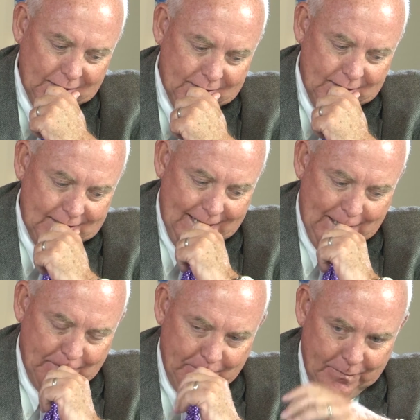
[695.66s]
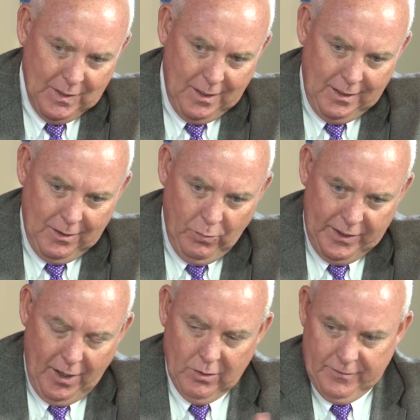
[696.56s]
good time. You know,
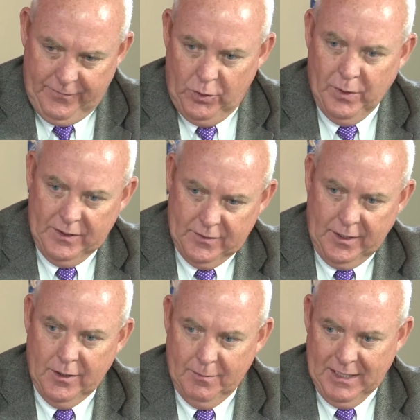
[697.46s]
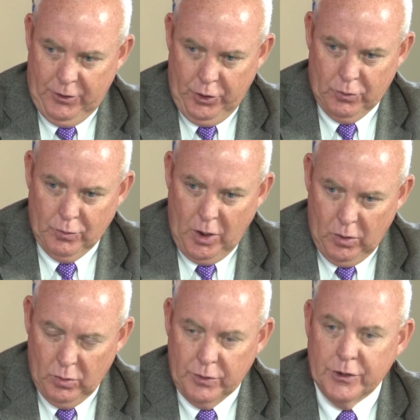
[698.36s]
we talked a few weeks ago about your
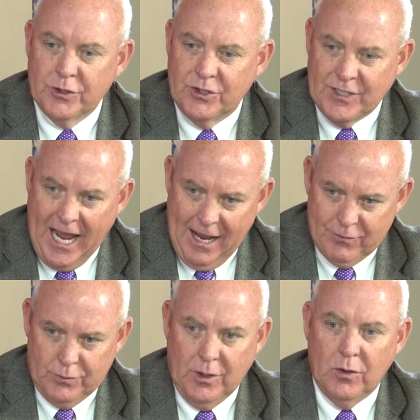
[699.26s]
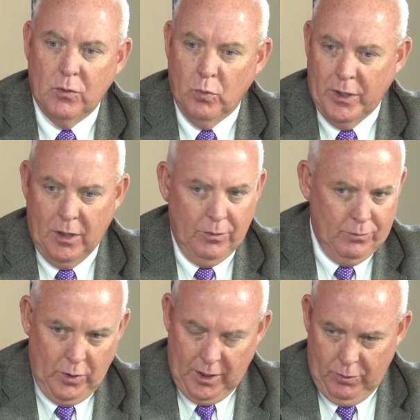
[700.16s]
role, your staff's role, what
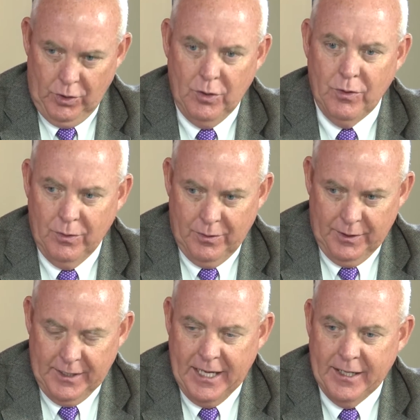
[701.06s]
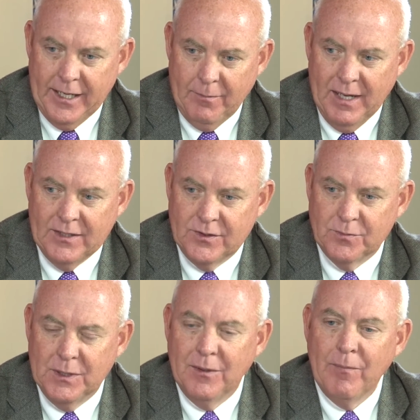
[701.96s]
all you do on a day-to-day
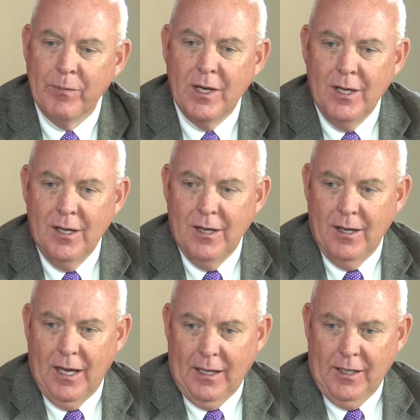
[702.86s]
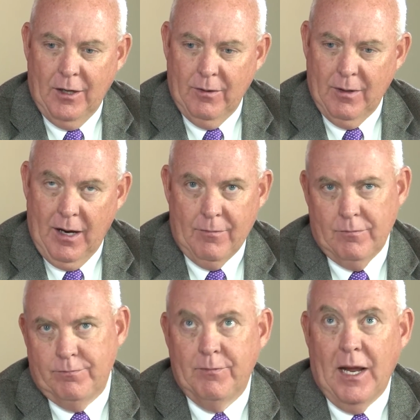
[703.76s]
basis. But, you know,
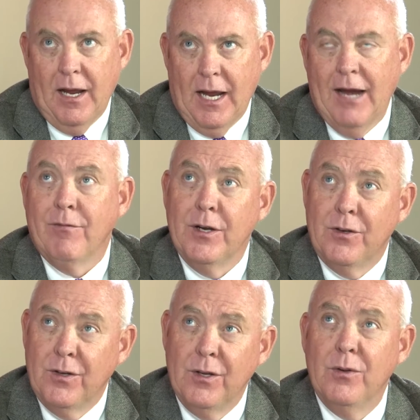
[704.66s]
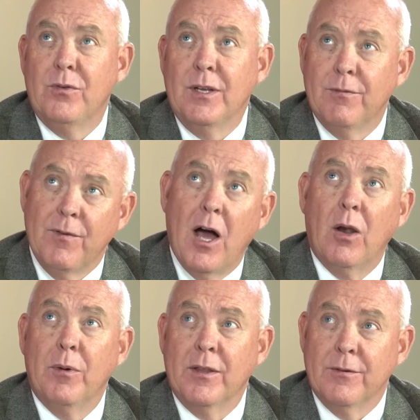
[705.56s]
every Tuesday
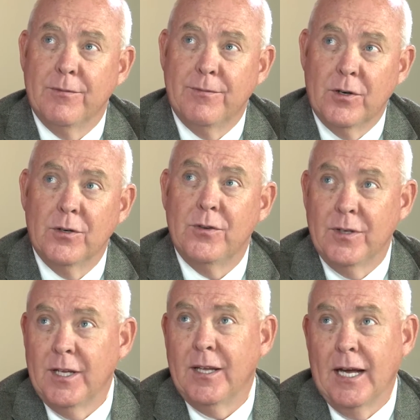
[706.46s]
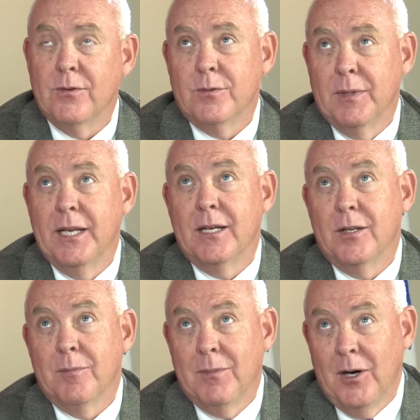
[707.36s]
following the first city council meeting
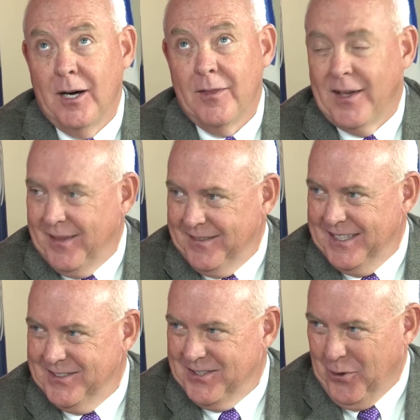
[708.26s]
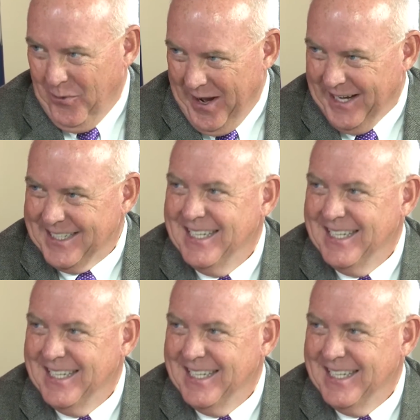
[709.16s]
of the month, I think that's correct.